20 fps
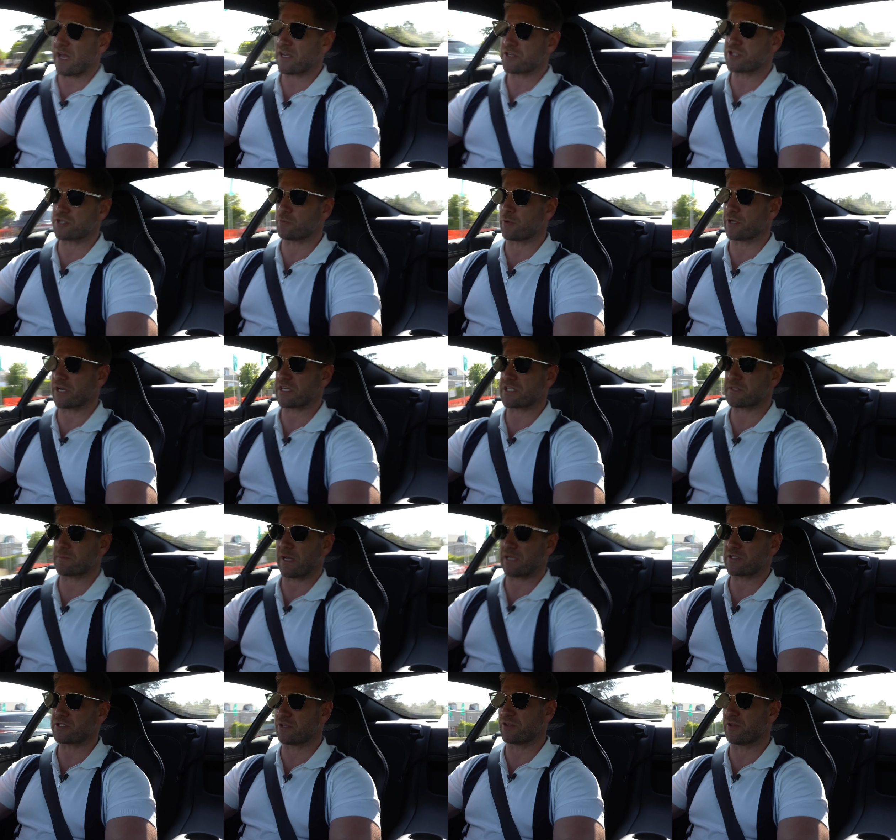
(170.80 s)
as you would
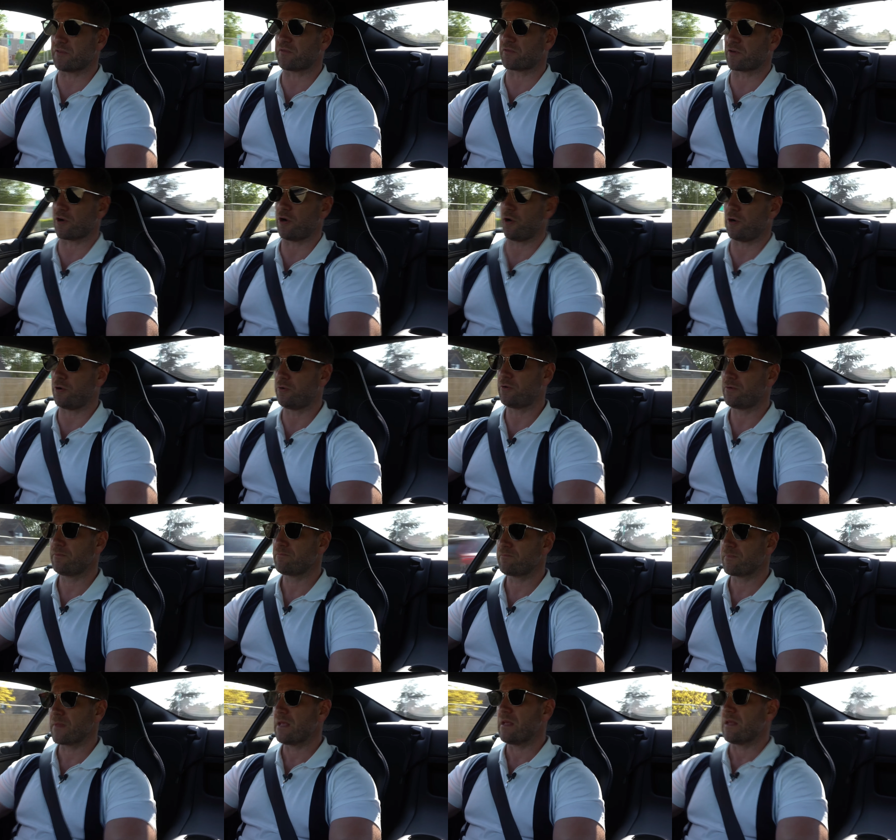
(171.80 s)
expect on the throttle.
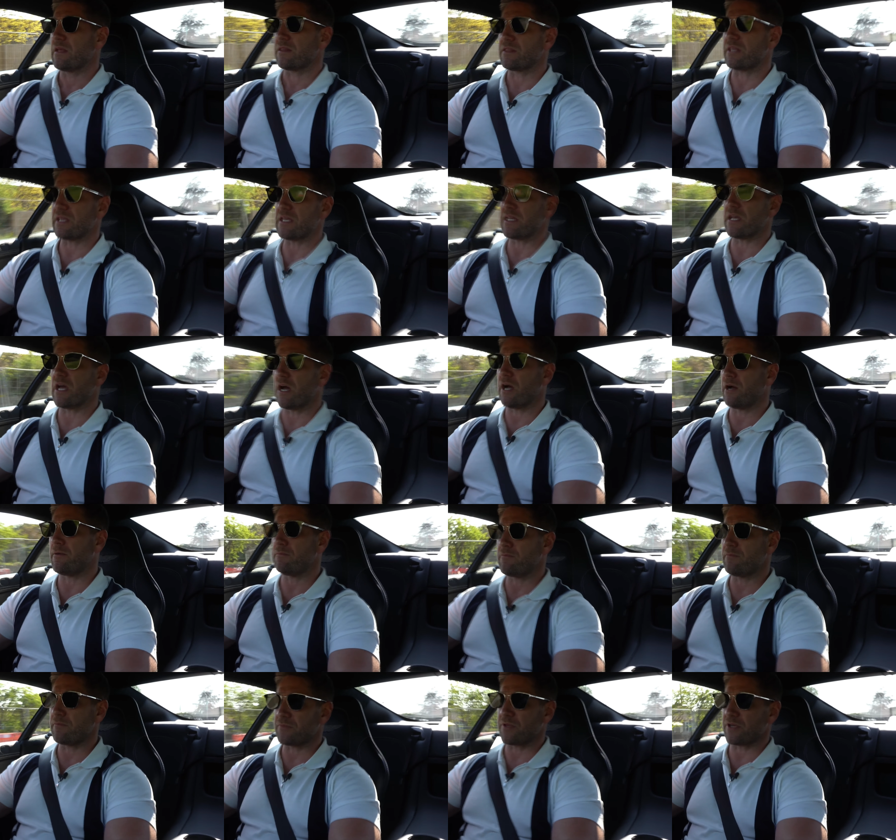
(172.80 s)

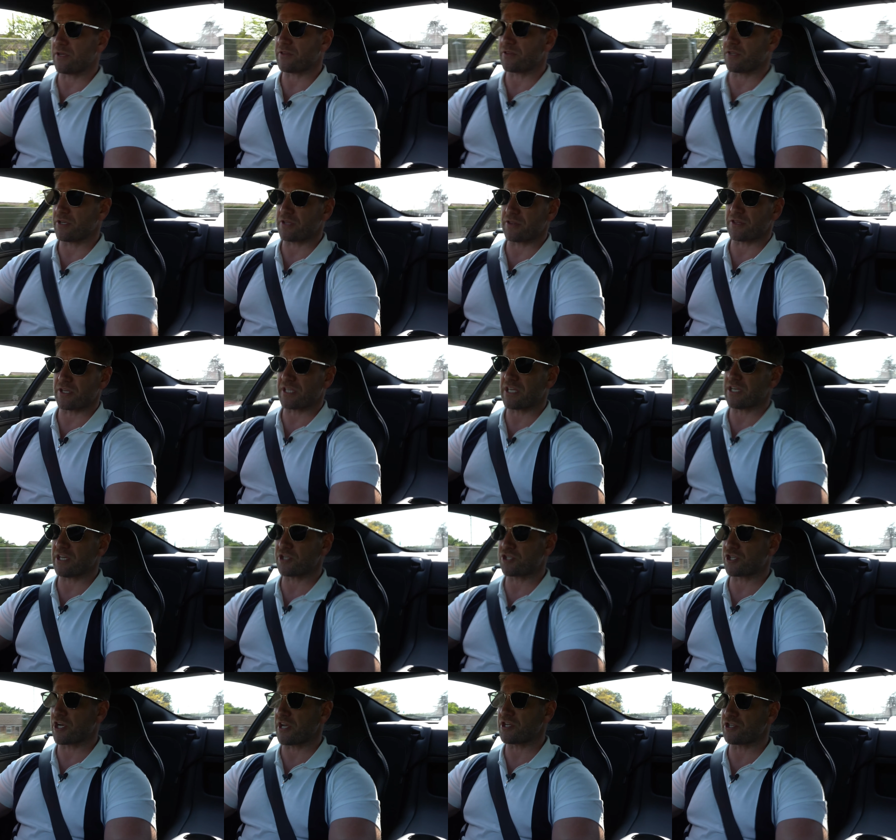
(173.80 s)
The
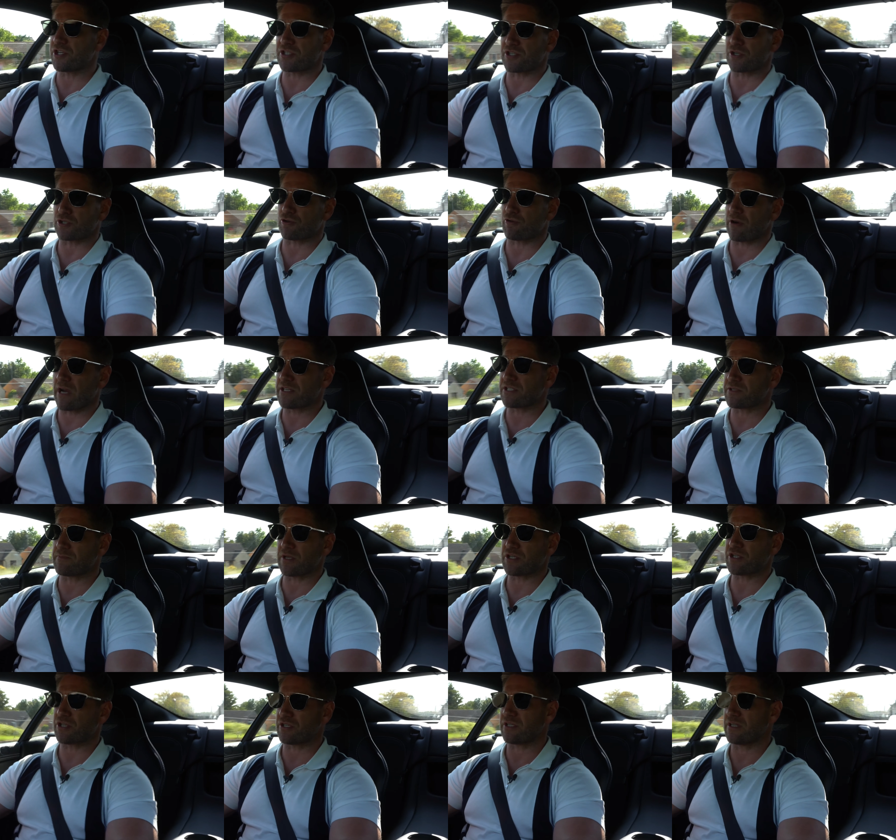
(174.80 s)
gear changes, the
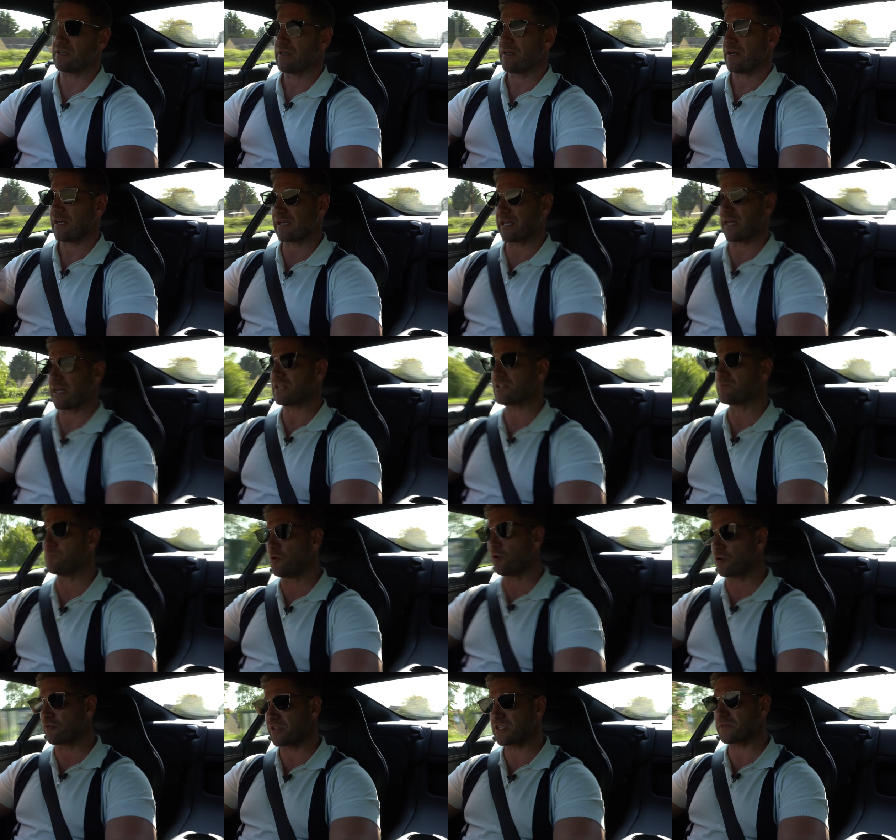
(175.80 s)
transmission again is
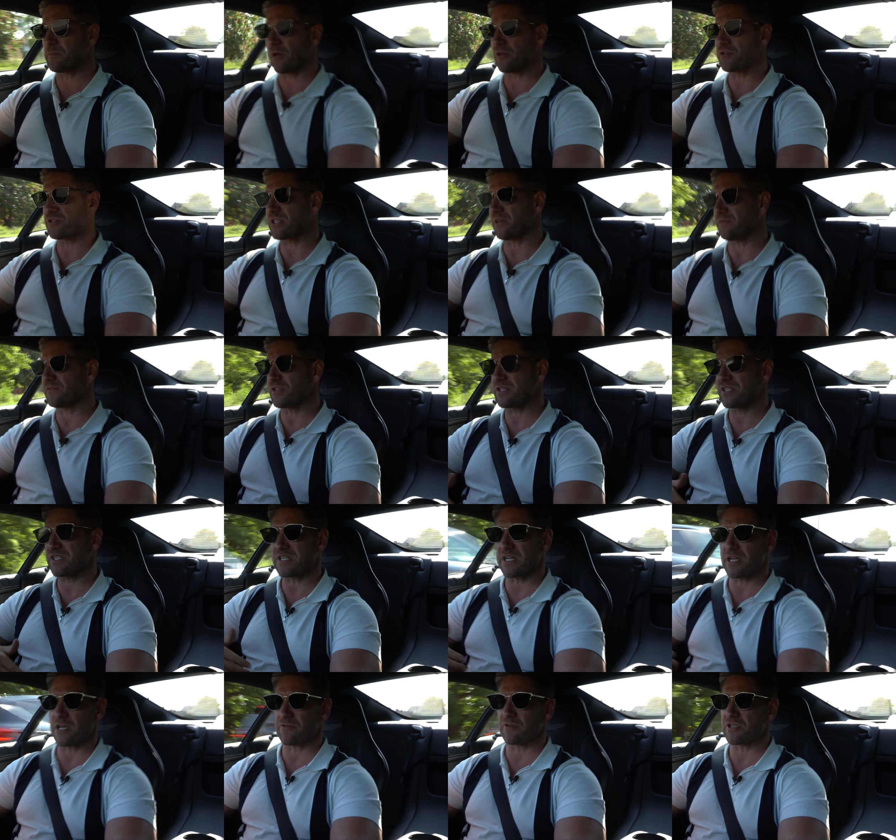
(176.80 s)
more responsive, the
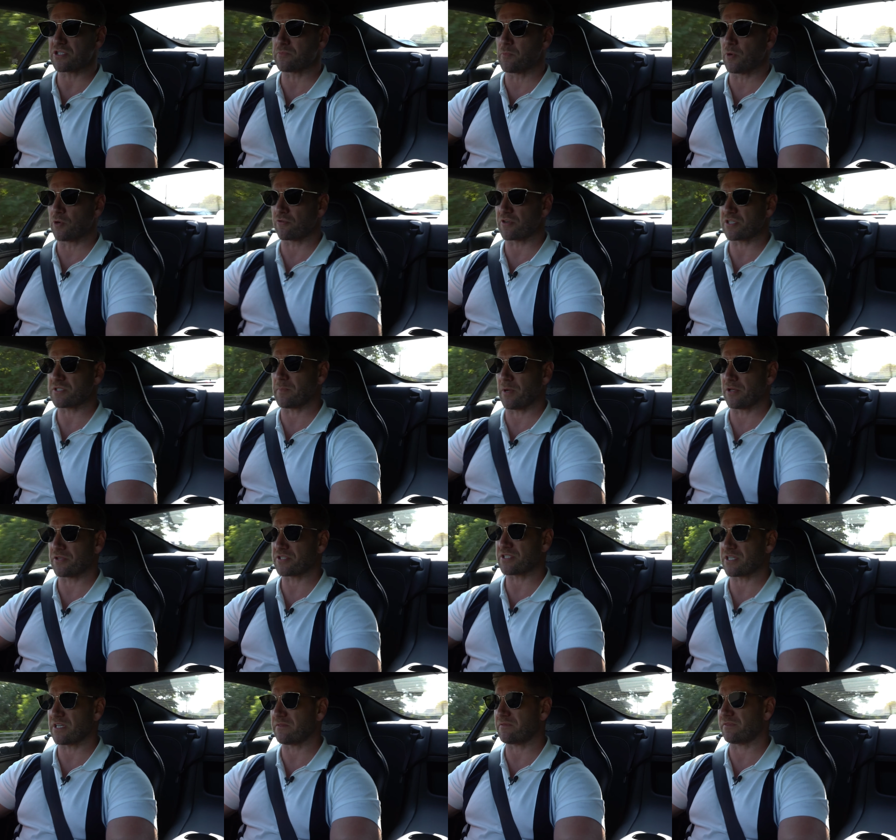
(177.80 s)
steering's more
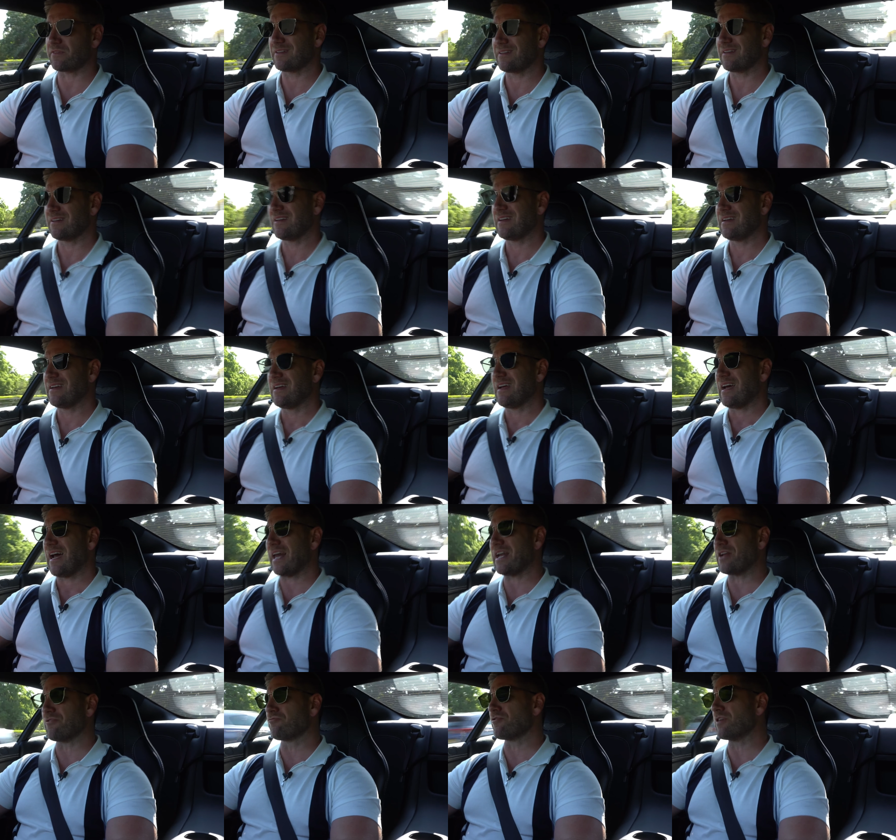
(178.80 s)
responsive,
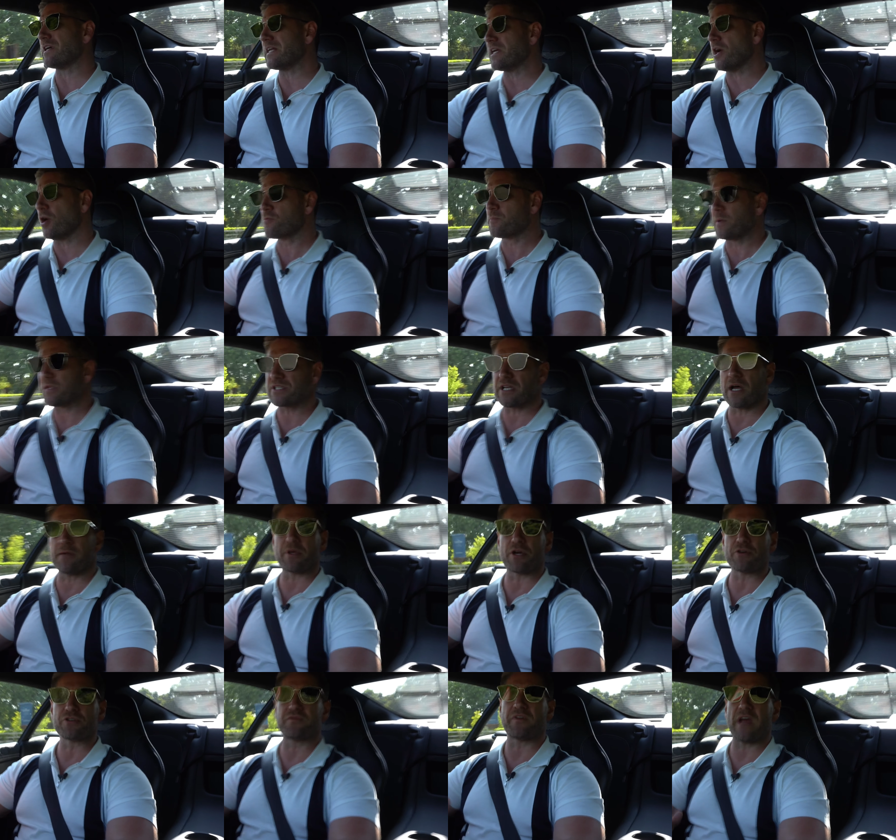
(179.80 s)
and it really opens up
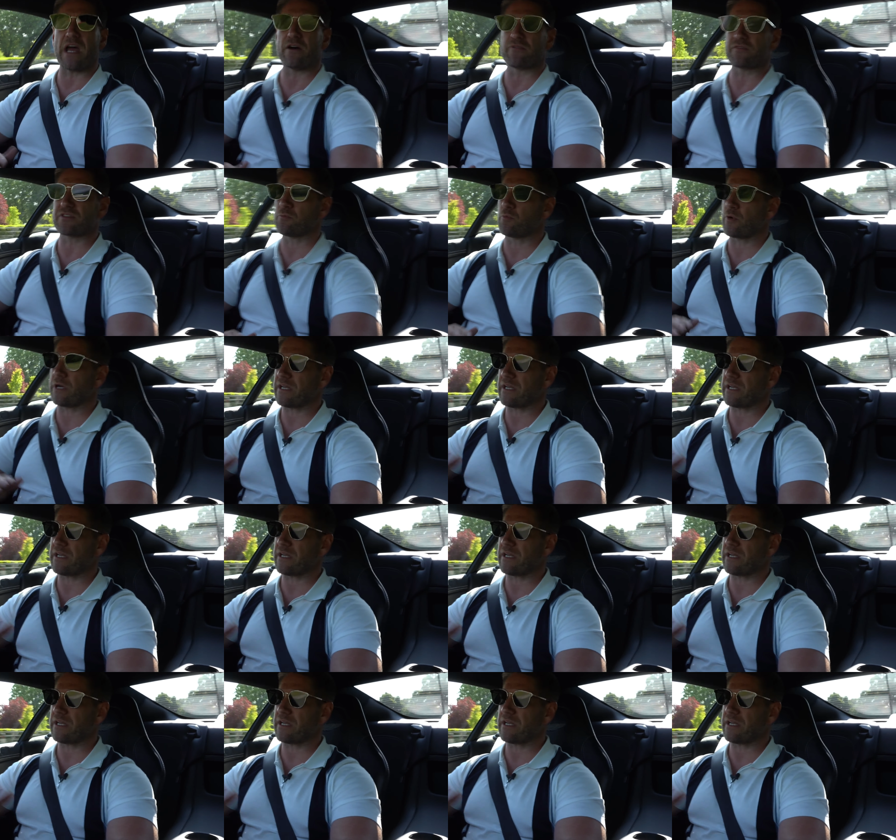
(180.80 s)
those valves. And when